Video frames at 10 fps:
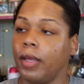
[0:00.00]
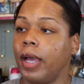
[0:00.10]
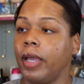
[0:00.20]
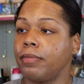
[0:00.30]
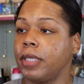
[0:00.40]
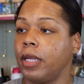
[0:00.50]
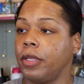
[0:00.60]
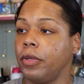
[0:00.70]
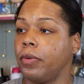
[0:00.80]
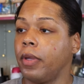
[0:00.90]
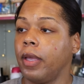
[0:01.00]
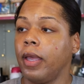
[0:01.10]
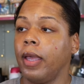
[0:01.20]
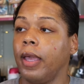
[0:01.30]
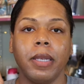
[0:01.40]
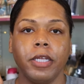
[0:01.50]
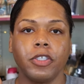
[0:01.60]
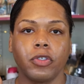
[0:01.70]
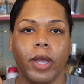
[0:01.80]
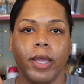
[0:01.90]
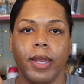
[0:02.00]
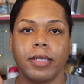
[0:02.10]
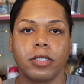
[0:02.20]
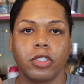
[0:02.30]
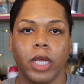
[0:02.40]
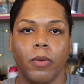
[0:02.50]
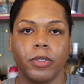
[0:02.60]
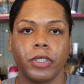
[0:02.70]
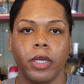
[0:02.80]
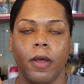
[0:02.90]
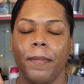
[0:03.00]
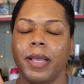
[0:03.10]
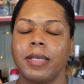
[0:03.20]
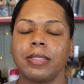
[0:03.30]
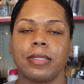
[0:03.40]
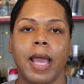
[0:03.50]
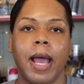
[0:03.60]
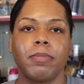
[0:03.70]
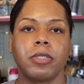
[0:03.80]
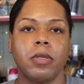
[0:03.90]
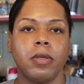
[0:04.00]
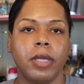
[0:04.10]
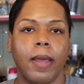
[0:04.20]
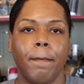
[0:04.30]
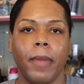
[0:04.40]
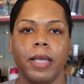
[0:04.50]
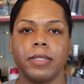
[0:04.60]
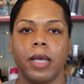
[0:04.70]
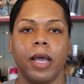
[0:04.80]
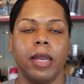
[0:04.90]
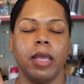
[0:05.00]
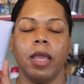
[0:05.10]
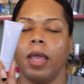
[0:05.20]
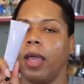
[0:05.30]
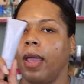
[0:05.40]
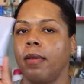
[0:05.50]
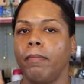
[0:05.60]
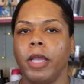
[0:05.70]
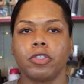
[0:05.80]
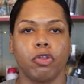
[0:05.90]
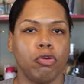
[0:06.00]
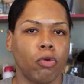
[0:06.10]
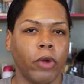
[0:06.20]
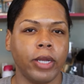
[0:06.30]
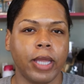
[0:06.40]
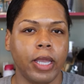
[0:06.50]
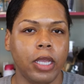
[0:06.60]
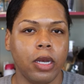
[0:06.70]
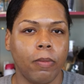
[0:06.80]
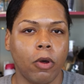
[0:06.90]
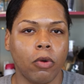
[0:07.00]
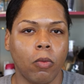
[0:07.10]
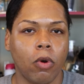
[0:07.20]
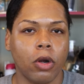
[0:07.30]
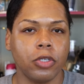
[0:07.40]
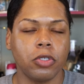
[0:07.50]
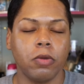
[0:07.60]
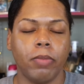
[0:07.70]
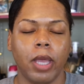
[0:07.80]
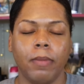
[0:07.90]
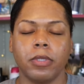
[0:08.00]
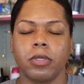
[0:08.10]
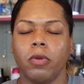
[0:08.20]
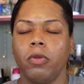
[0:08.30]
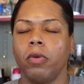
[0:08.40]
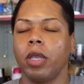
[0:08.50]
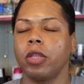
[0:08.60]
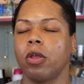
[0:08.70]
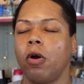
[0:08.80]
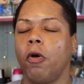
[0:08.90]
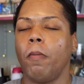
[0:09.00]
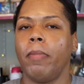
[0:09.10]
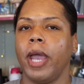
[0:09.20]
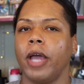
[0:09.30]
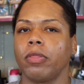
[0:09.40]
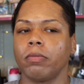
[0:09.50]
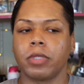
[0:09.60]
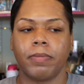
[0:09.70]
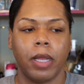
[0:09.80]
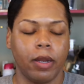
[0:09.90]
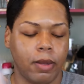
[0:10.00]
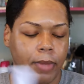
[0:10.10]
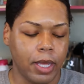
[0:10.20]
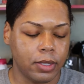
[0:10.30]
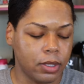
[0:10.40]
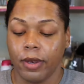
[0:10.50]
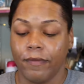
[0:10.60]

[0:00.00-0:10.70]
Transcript: I am telling you. Please try it as a shower gel because it's absolutely amazing, honey. Make sure you crank that heat up on the water too, baby, so you can get the whole bathroom smelling amazing.